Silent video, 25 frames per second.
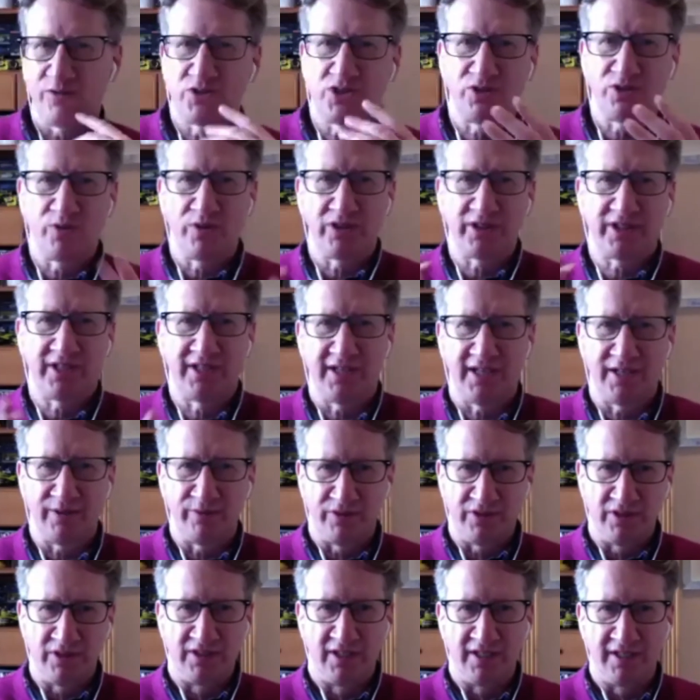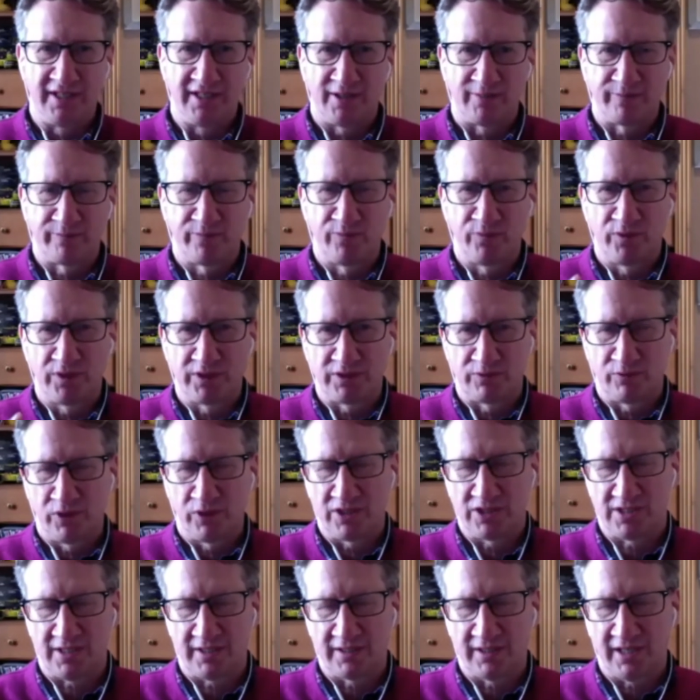who want to connect with you, Dean, we're going to
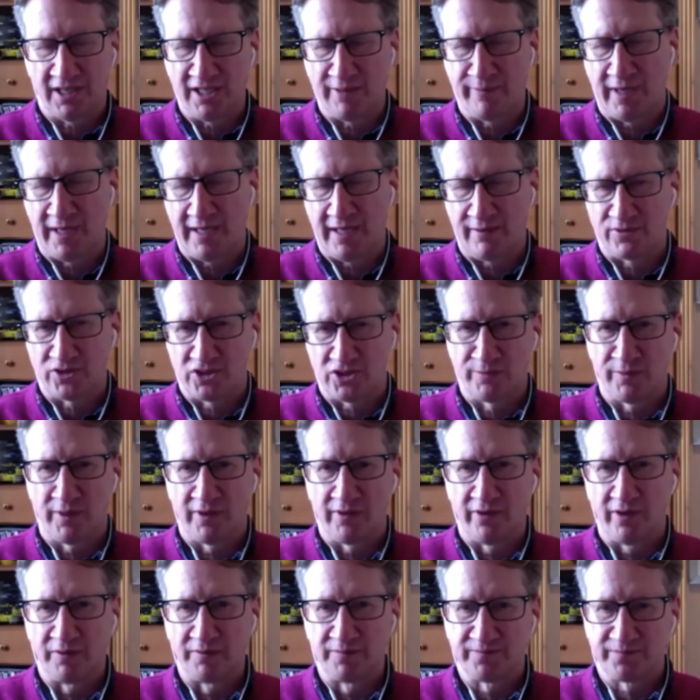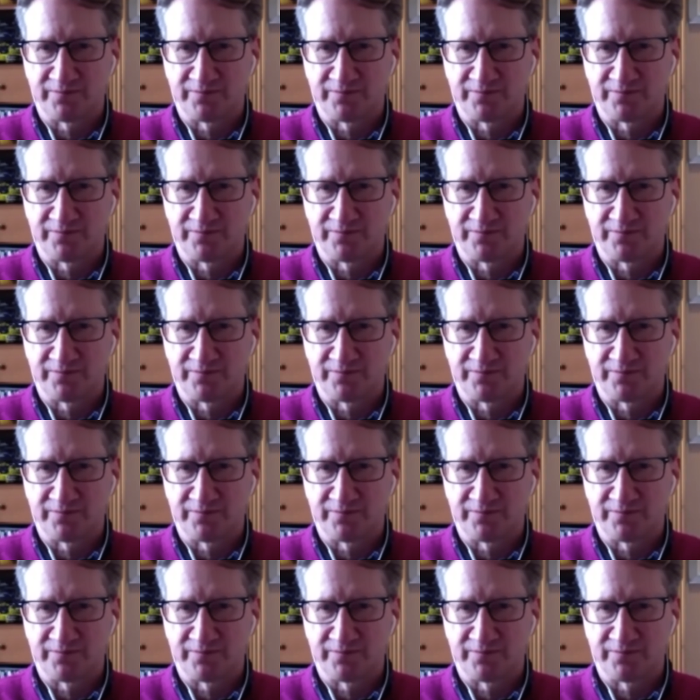send an email out tomorrow